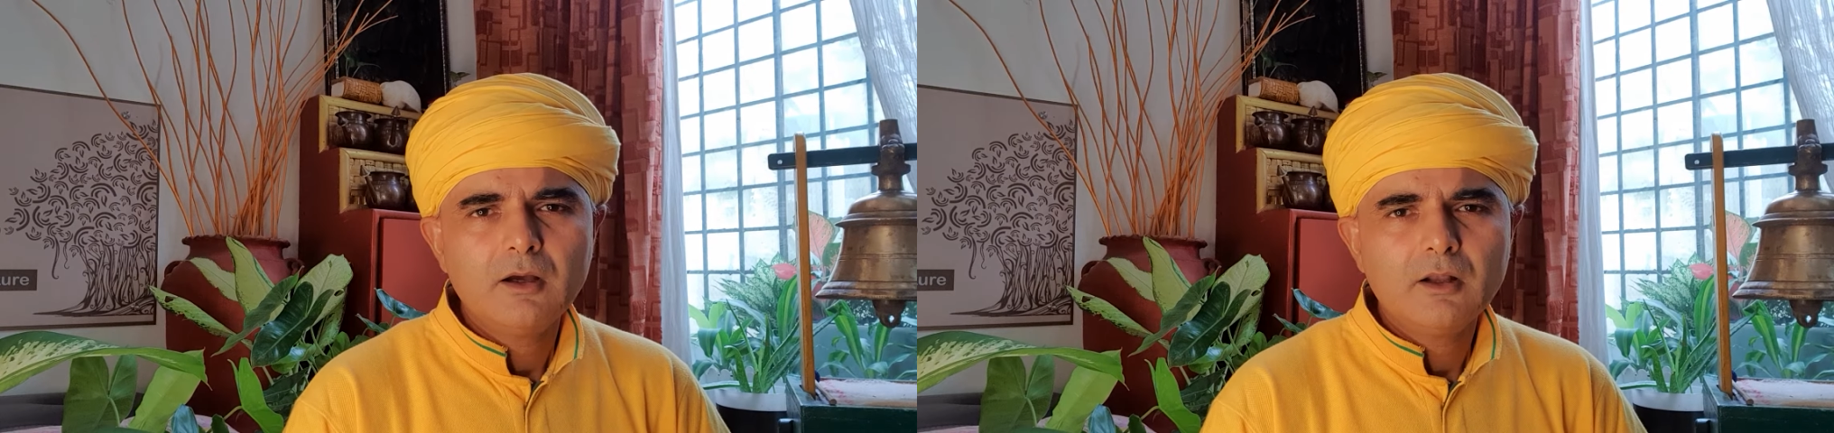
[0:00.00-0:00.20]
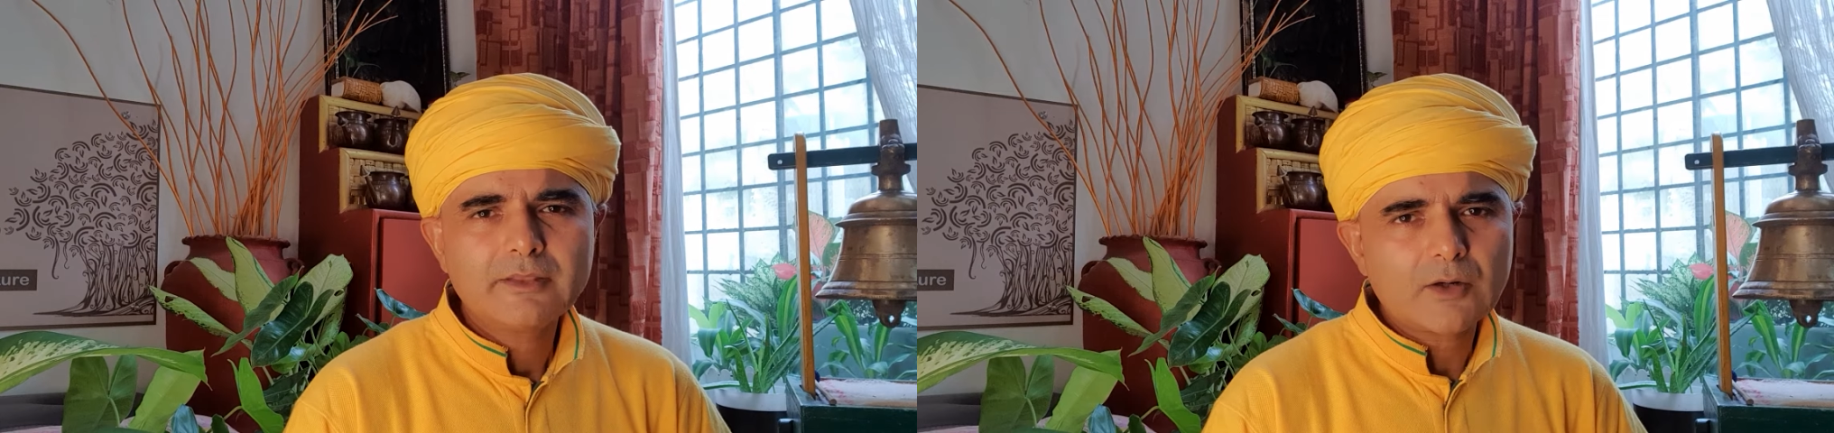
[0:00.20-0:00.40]

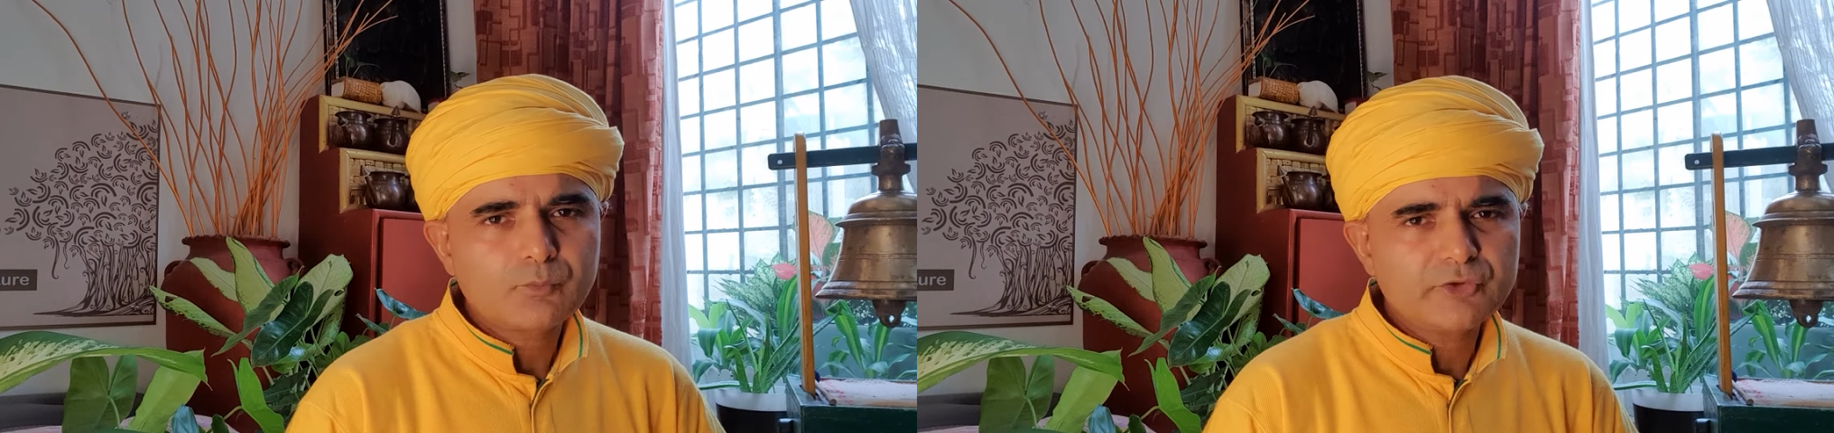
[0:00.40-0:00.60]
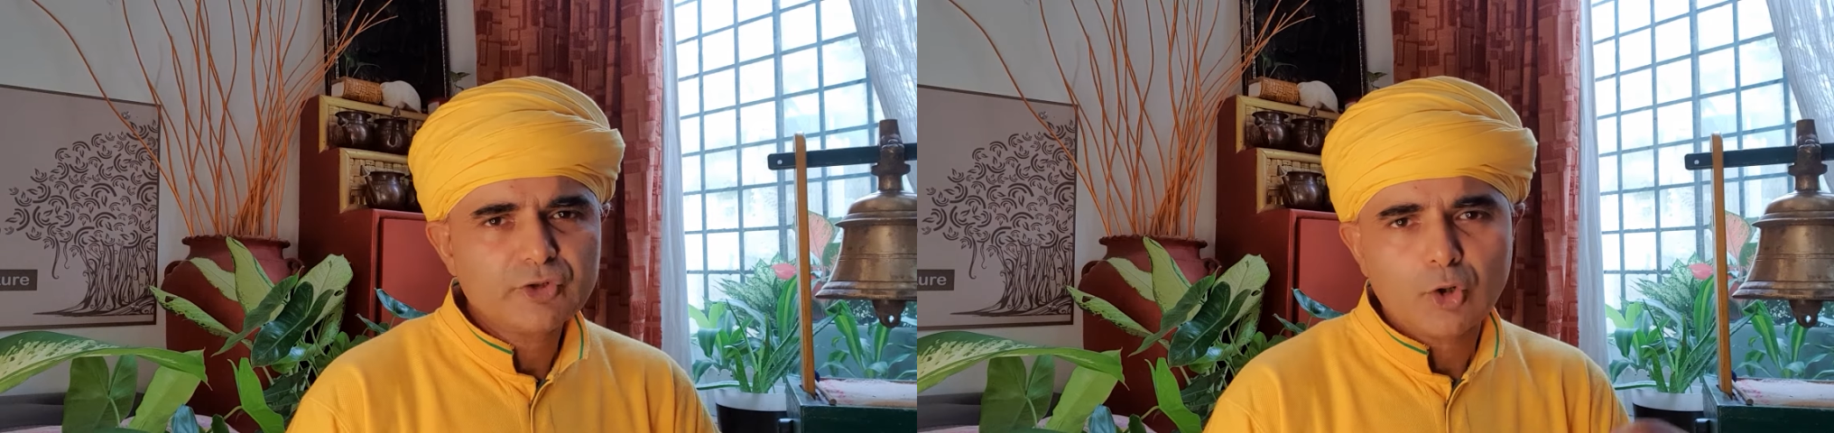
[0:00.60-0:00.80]
That
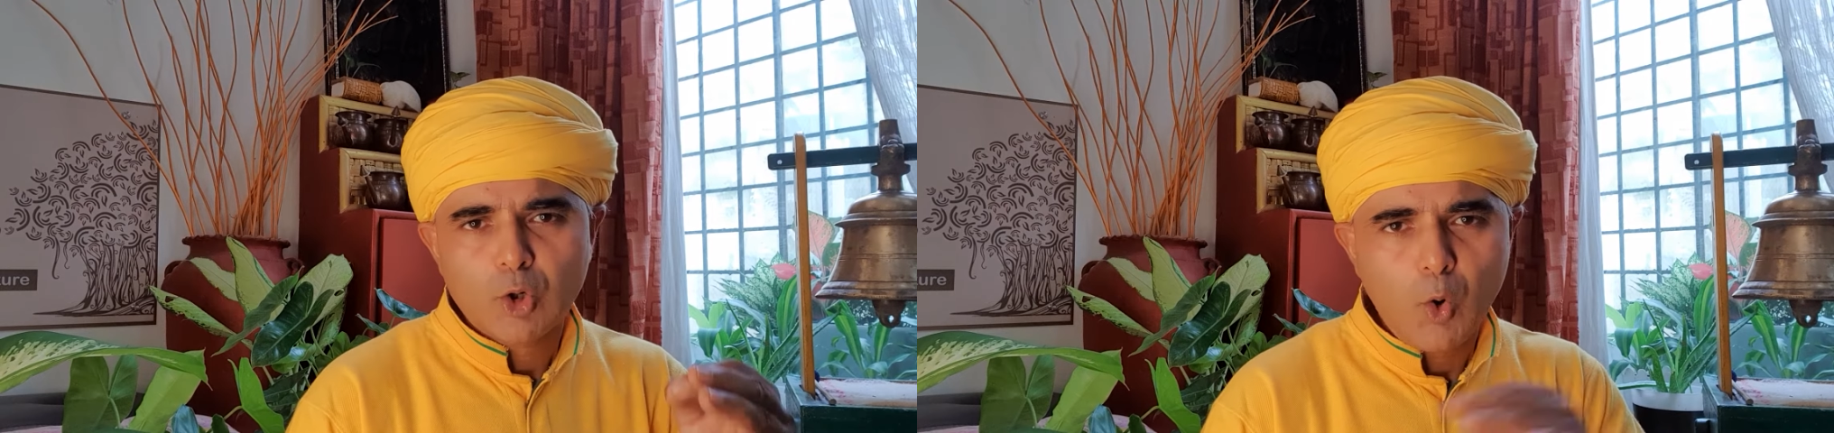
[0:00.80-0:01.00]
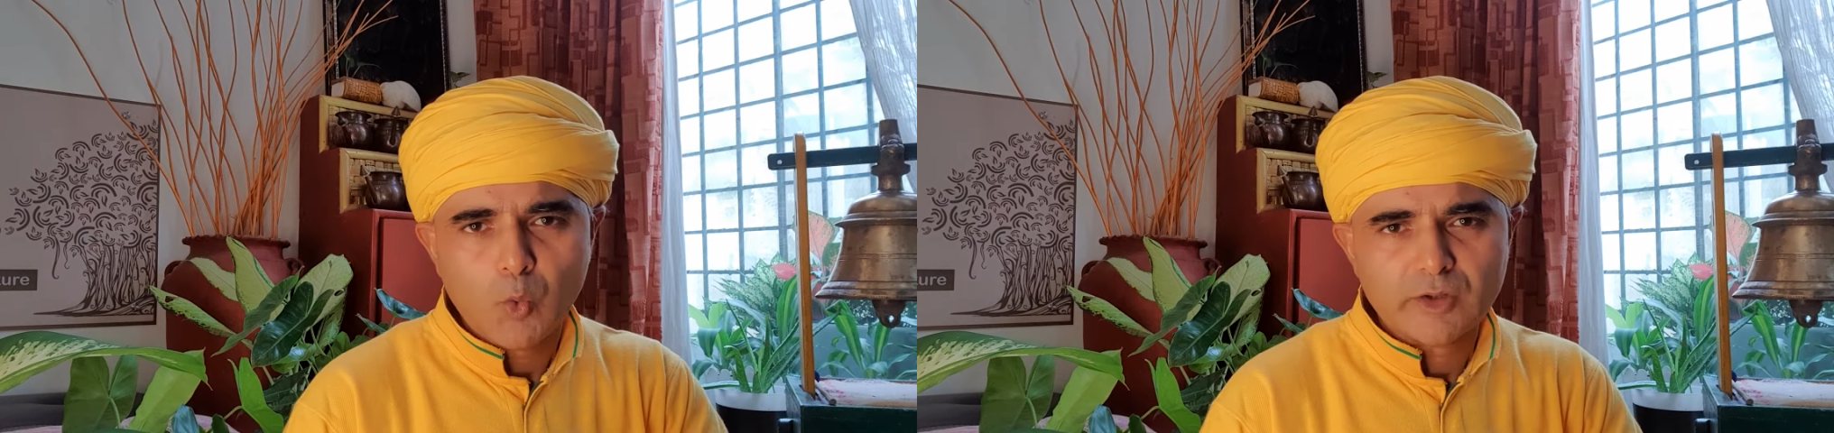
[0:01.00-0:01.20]
was your
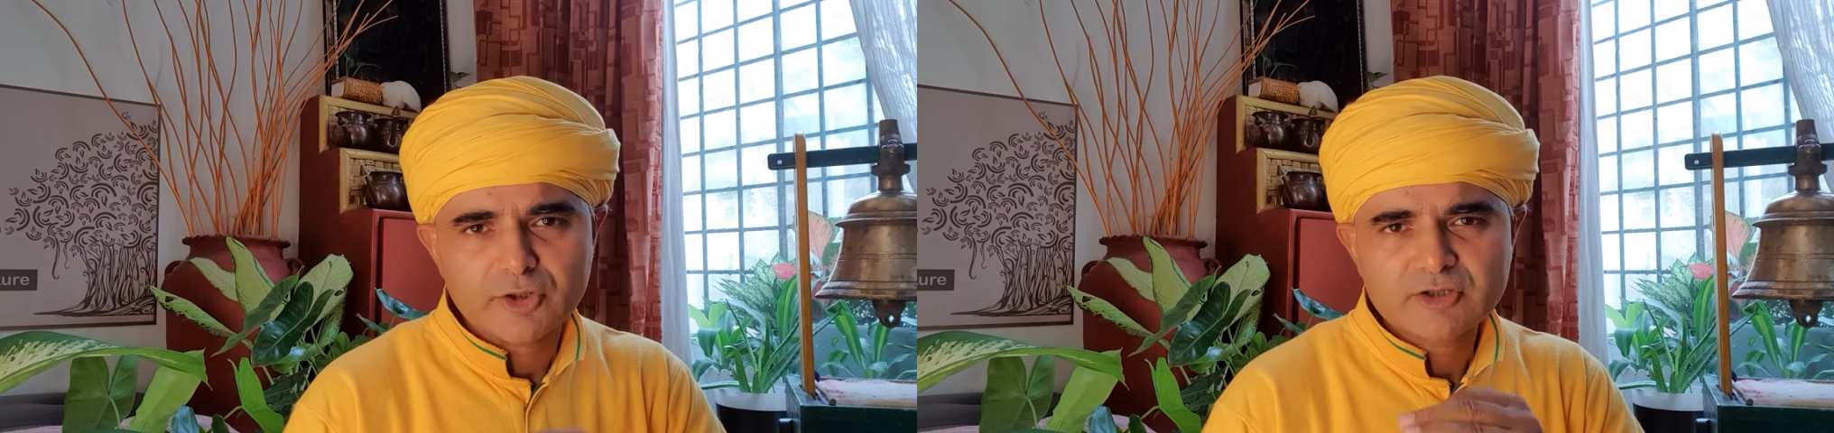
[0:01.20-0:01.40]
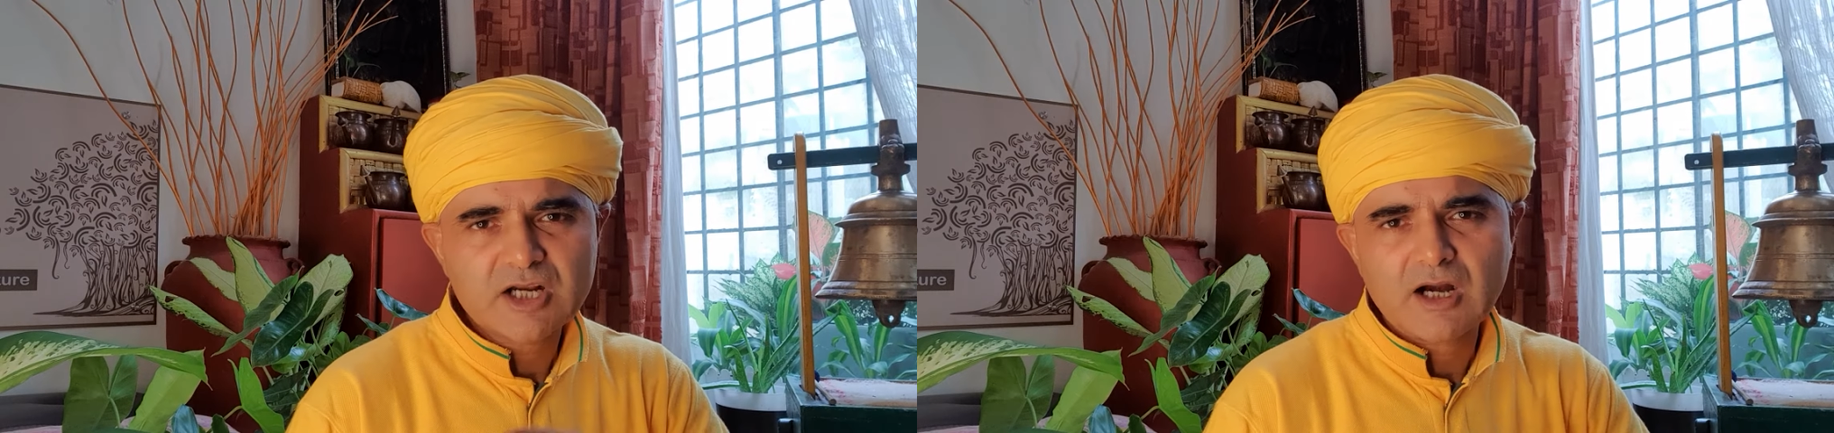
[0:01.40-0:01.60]
goal,
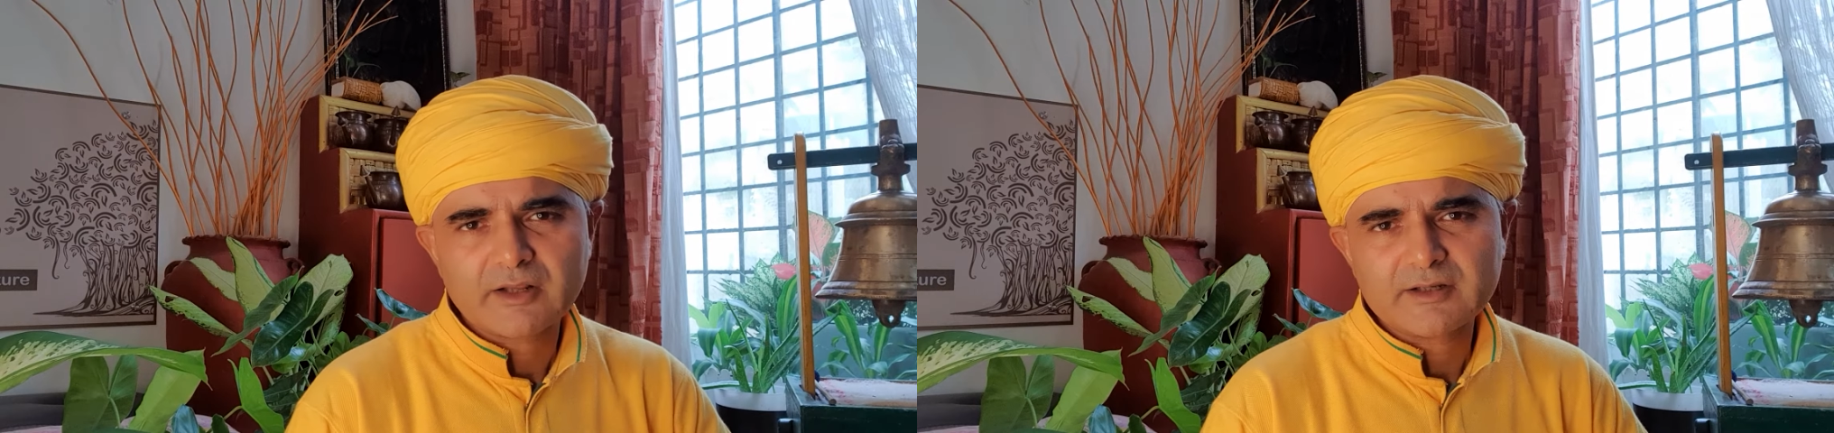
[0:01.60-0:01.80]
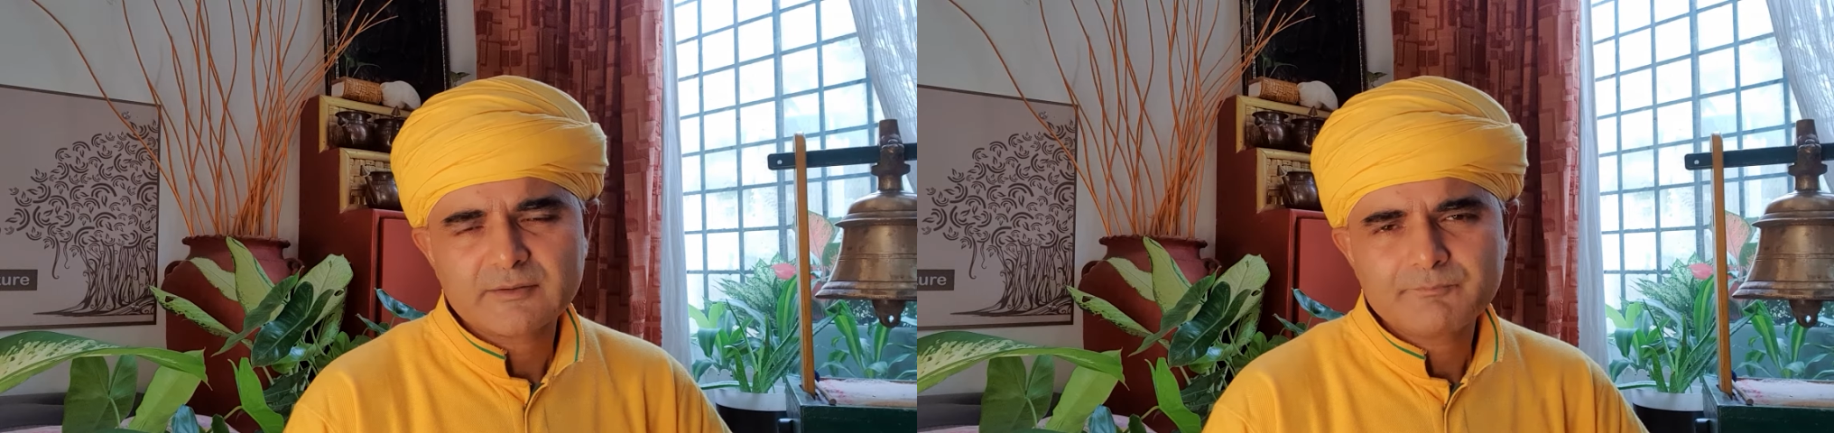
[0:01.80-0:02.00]
your
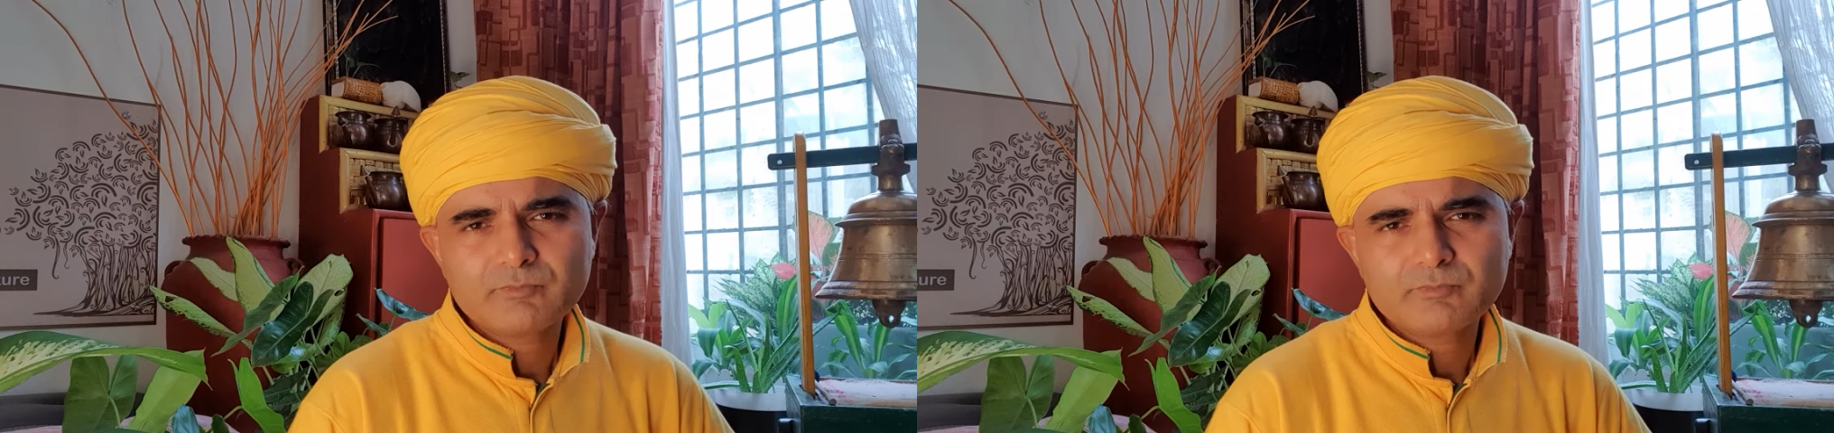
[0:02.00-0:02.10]
target.